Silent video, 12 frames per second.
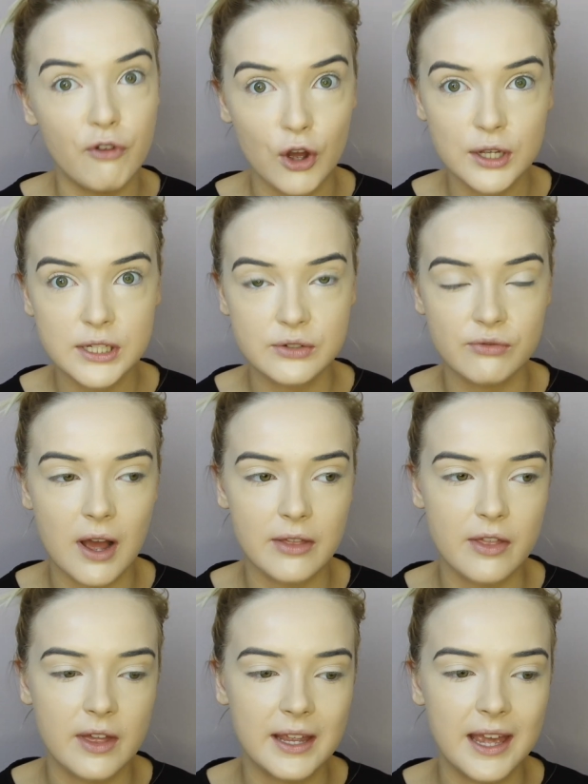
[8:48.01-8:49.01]
first
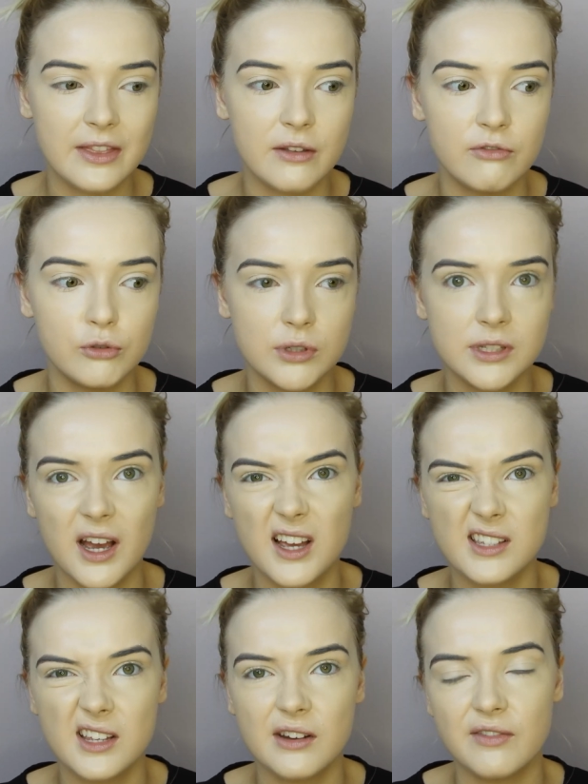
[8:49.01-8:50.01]
rather than get the full
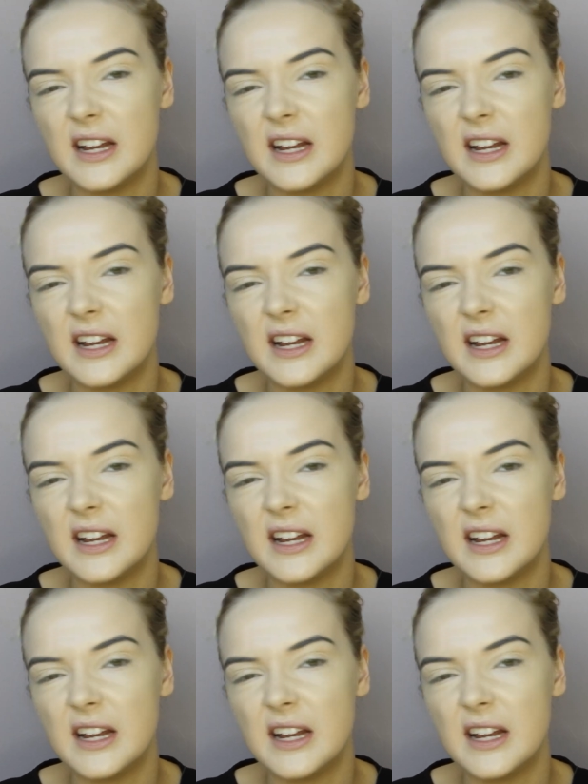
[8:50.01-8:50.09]
size,